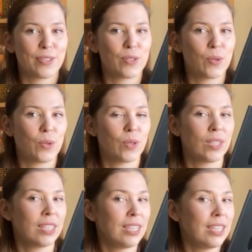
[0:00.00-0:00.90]
saw
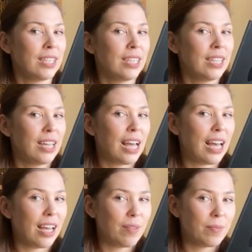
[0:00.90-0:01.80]

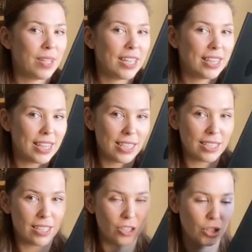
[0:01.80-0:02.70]
um,
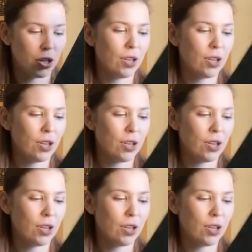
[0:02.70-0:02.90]
this show.